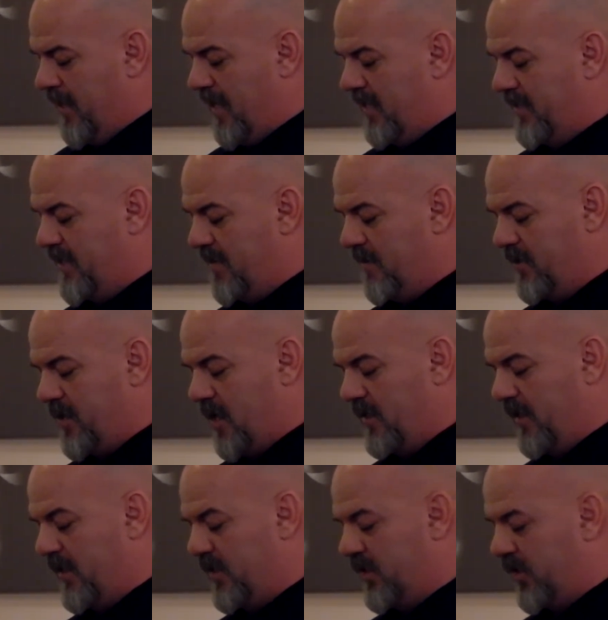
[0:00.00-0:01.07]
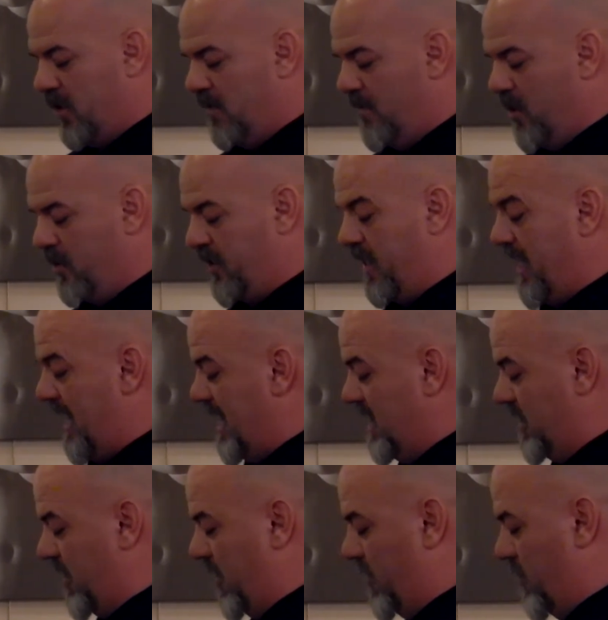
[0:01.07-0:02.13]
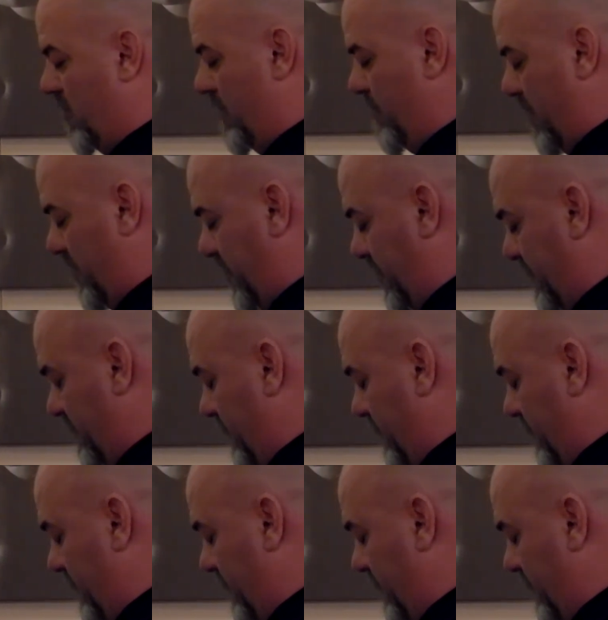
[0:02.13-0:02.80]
and somersaulting in slow motion into the thorn bush.